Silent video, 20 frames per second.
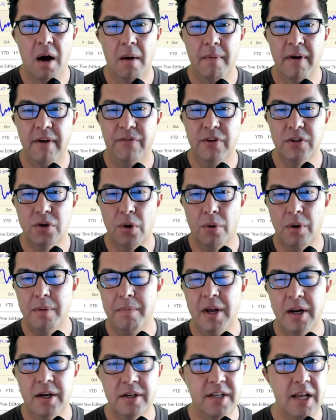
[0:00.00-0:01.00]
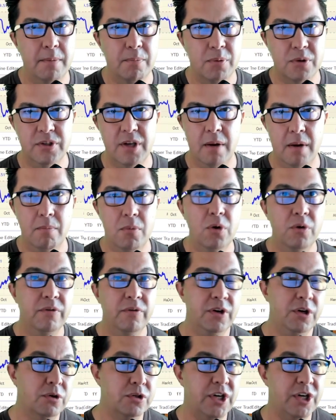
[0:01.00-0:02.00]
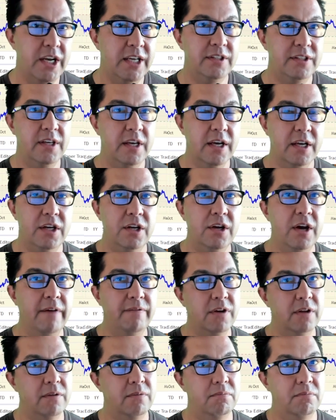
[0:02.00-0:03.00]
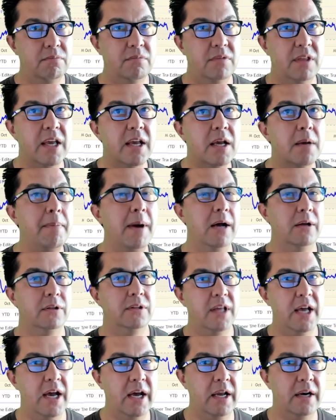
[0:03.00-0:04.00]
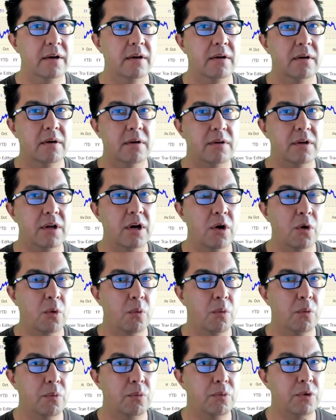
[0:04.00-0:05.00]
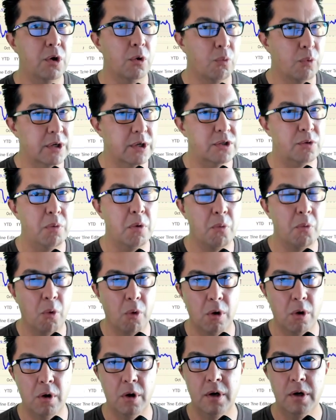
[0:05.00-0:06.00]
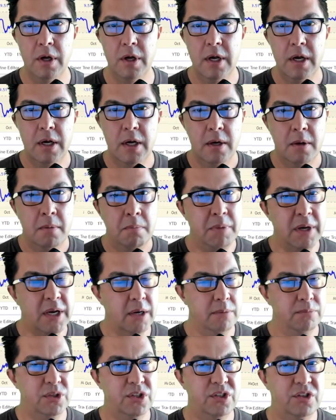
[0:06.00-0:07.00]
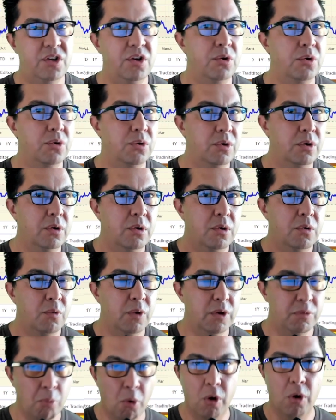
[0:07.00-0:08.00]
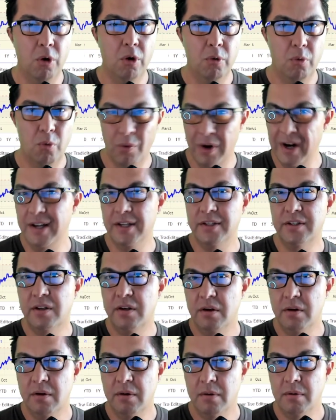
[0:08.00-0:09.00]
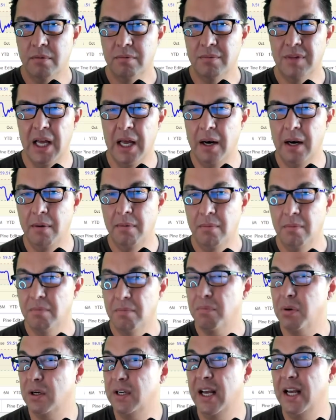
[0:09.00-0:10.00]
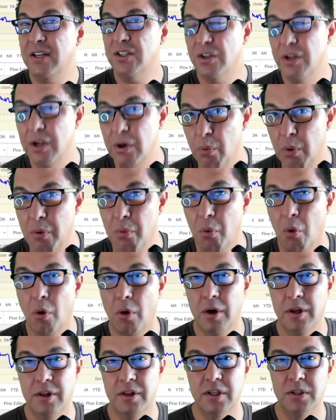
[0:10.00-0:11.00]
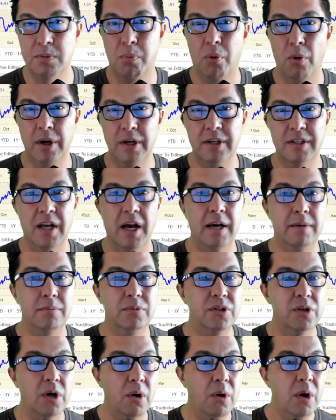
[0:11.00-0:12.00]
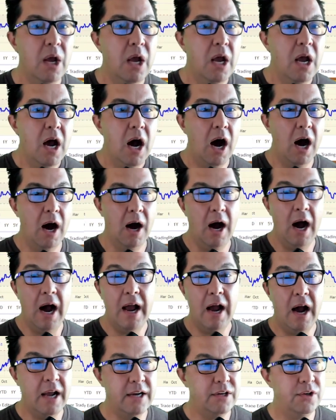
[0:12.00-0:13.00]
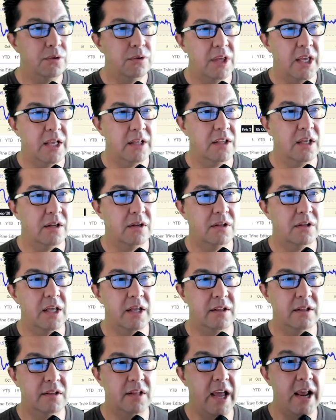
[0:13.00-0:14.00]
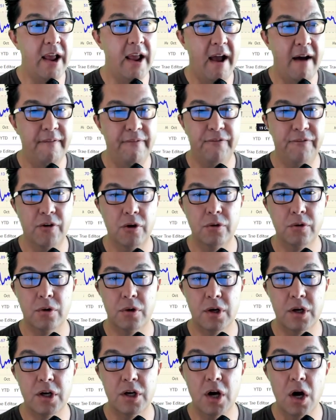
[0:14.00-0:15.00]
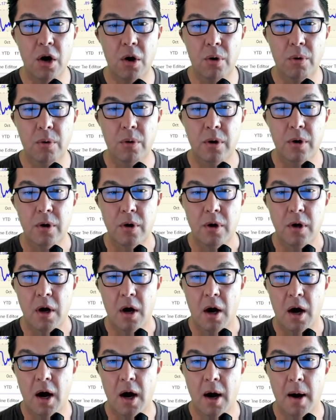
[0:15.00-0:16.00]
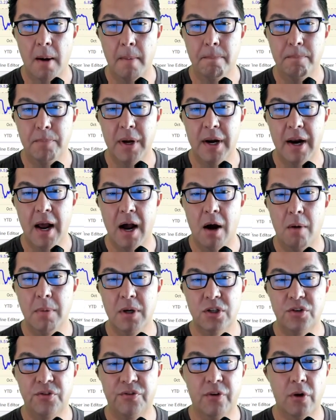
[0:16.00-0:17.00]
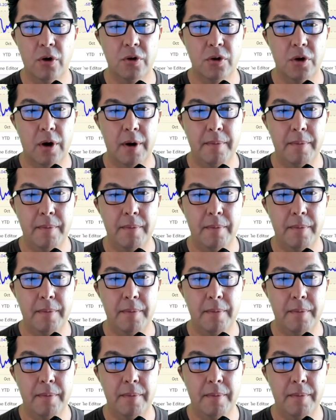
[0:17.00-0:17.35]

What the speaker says: If it's already made a 10% move and you're chasing it, you have to think about that. Your risk reward becomes skewed with more risk than potentially reward at this point in time. So I do think that they have further to go, but how much further?